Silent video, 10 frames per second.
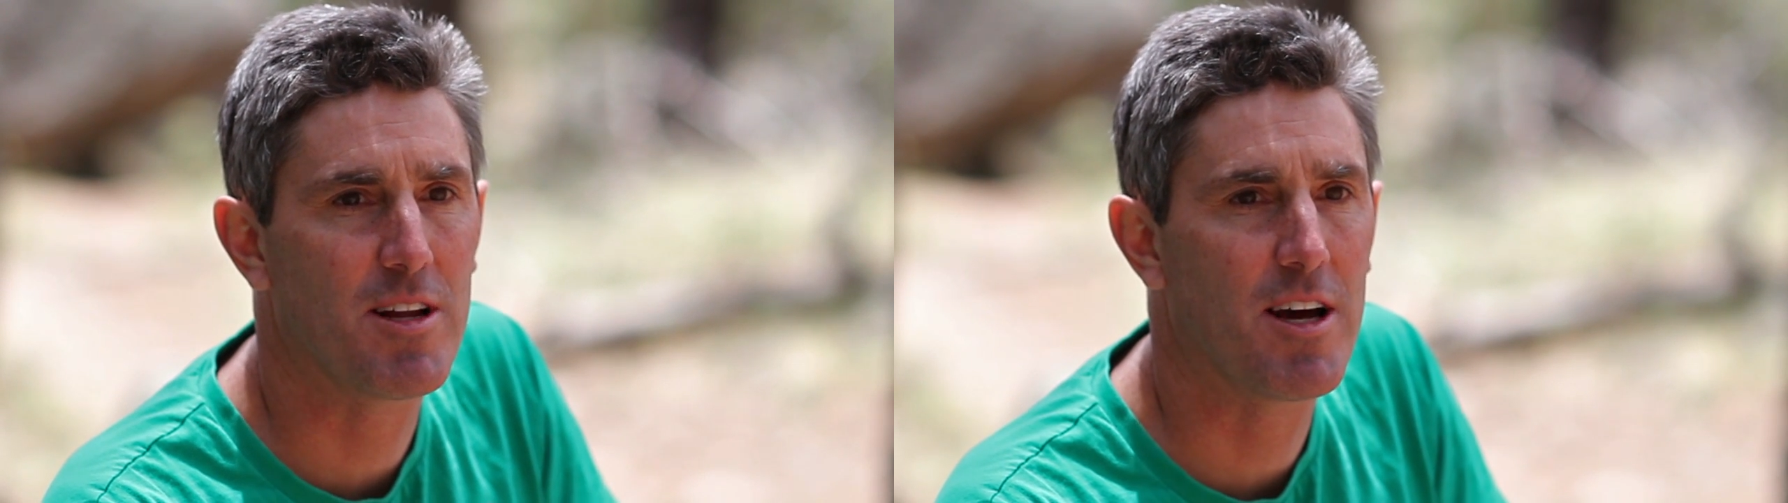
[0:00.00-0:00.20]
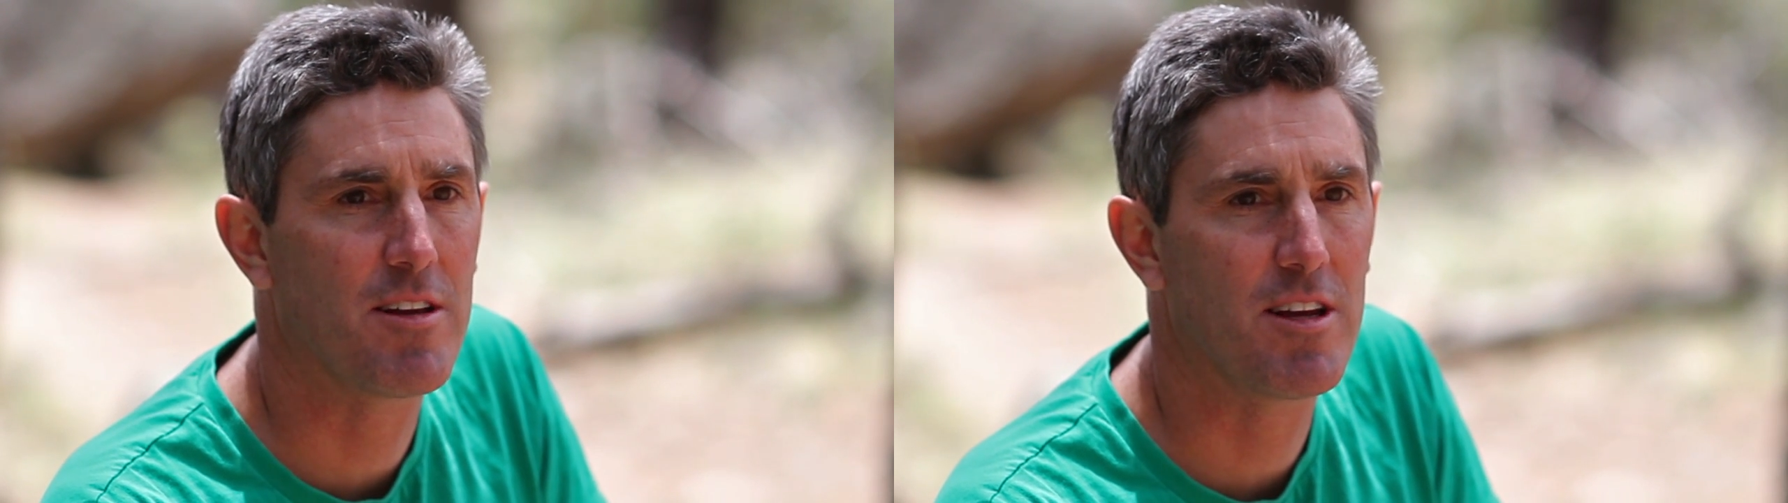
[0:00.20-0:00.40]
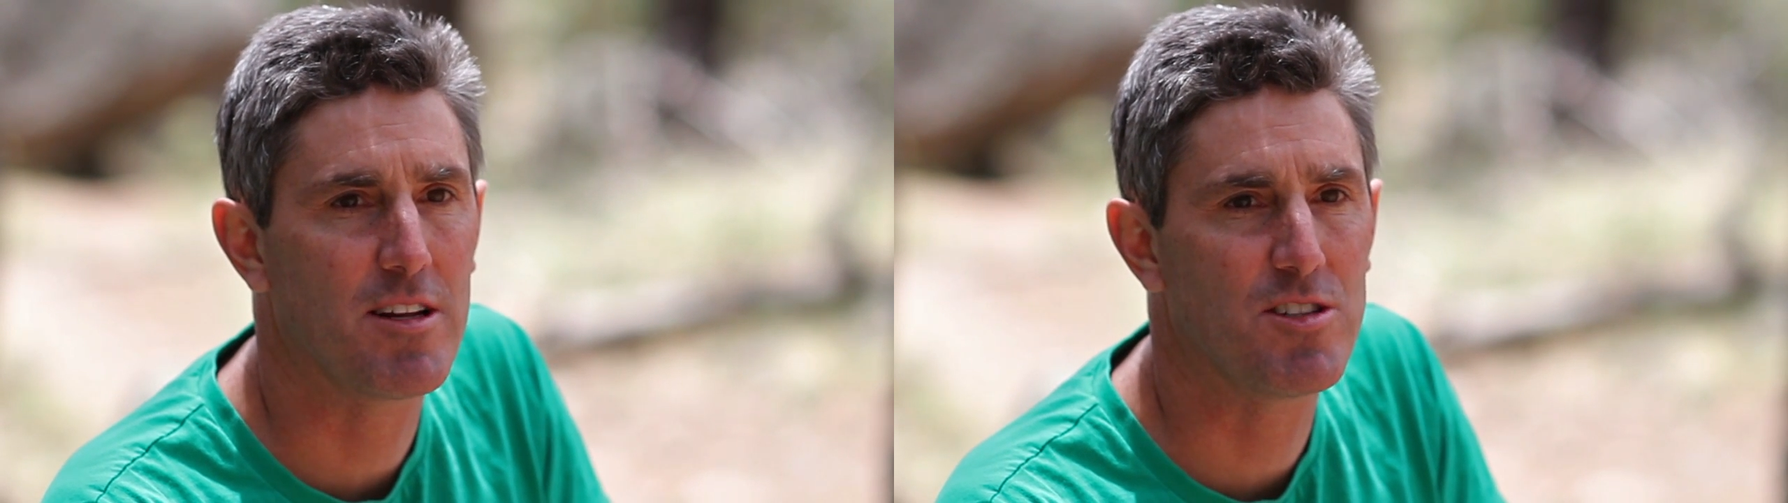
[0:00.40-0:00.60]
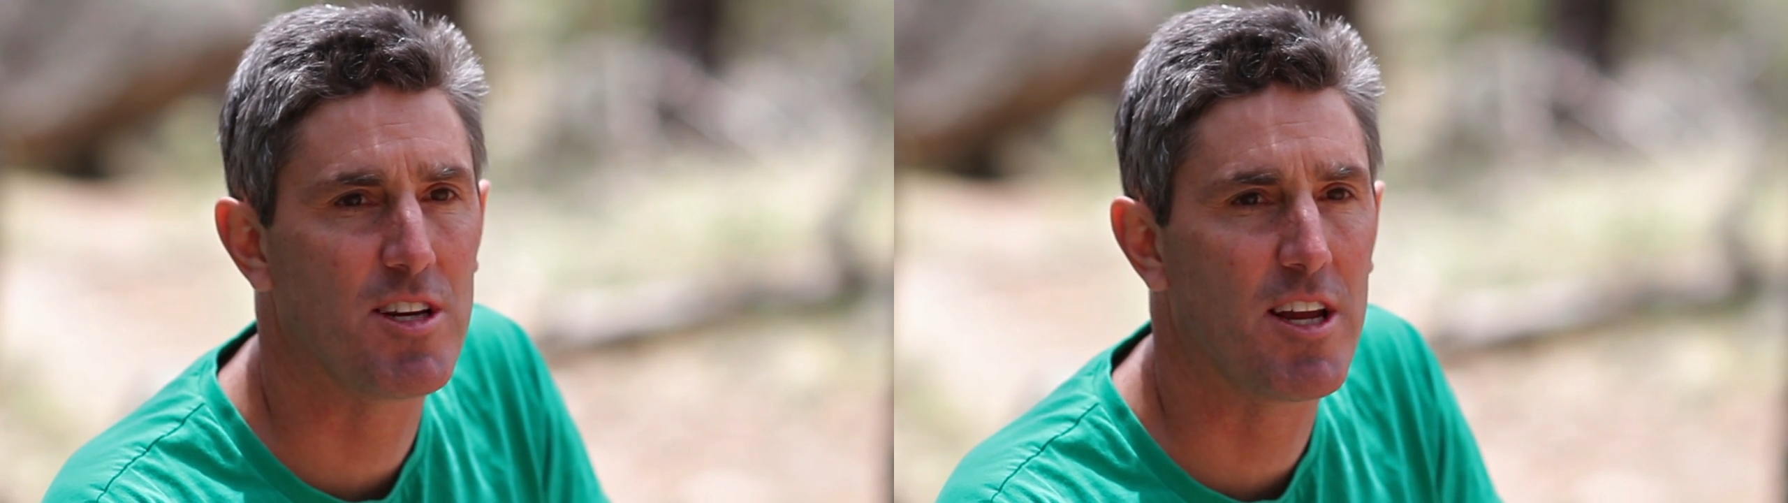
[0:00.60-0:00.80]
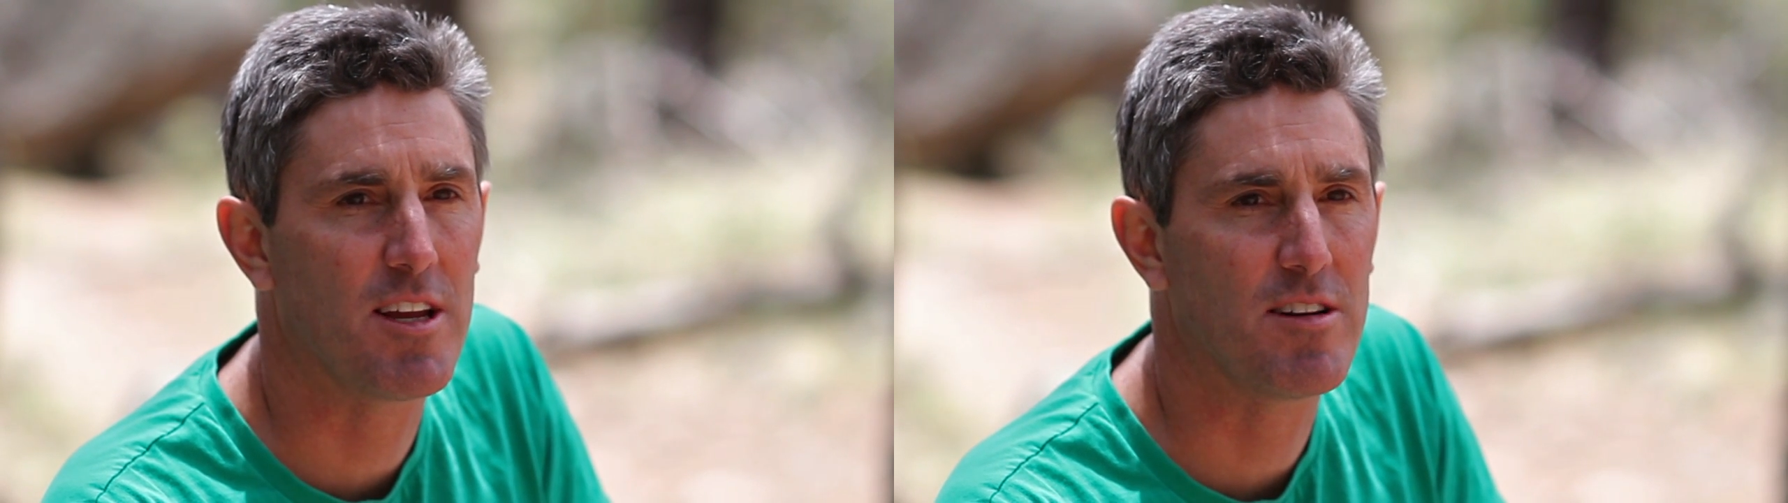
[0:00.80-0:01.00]
and how they had
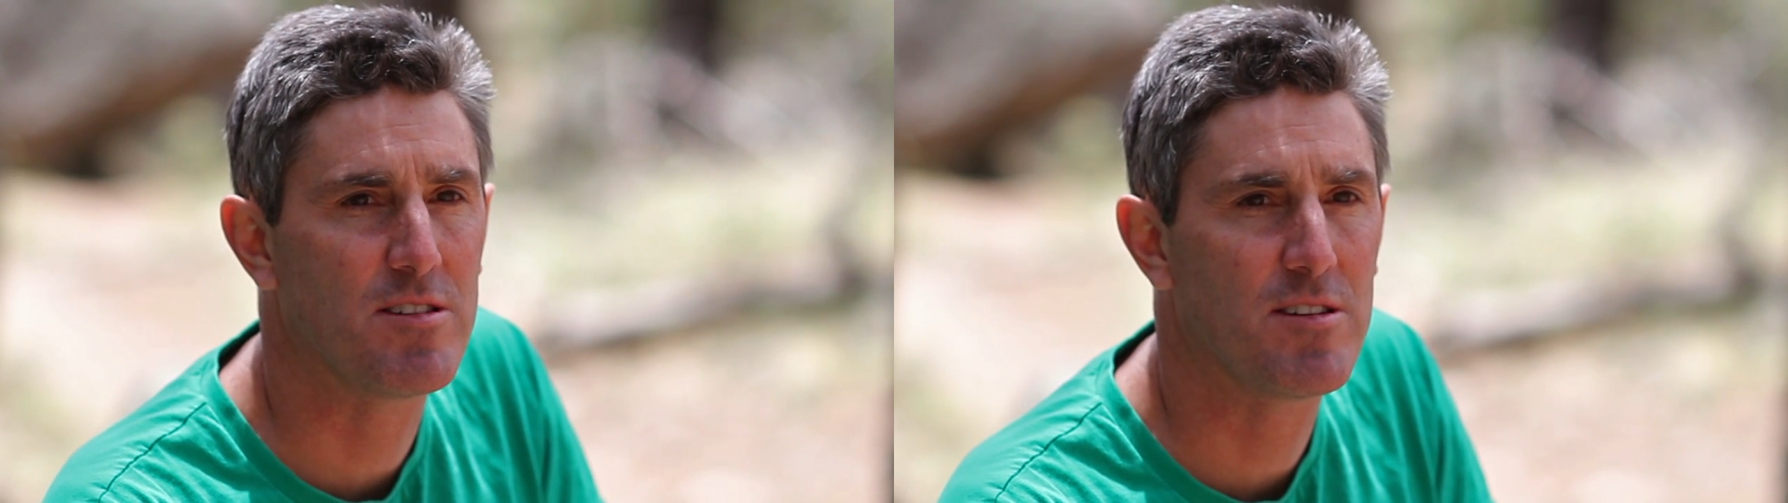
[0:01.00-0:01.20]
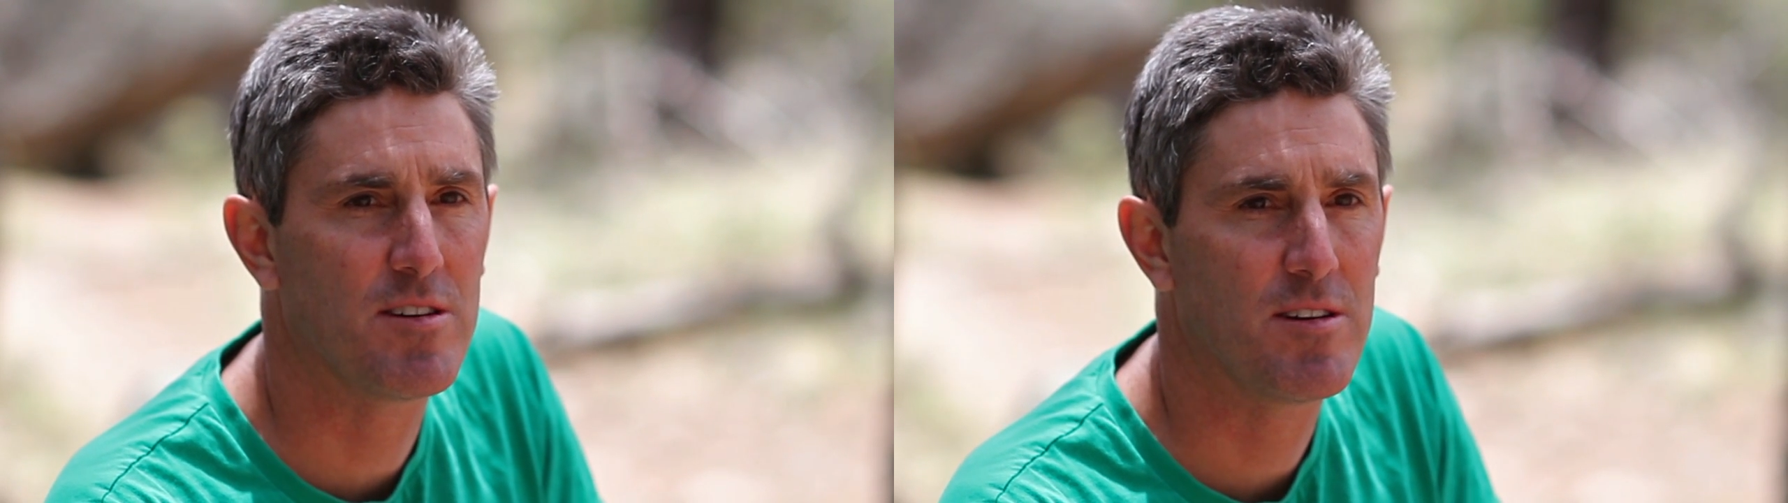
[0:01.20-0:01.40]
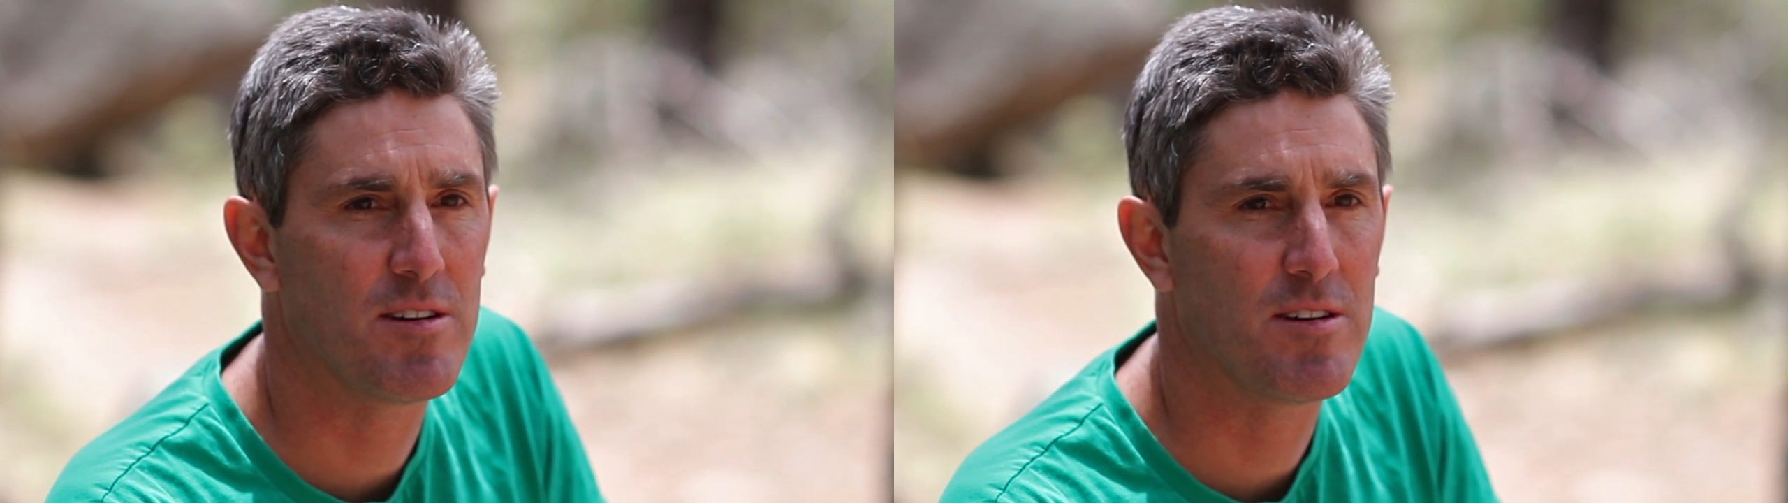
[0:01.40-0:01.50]
changed.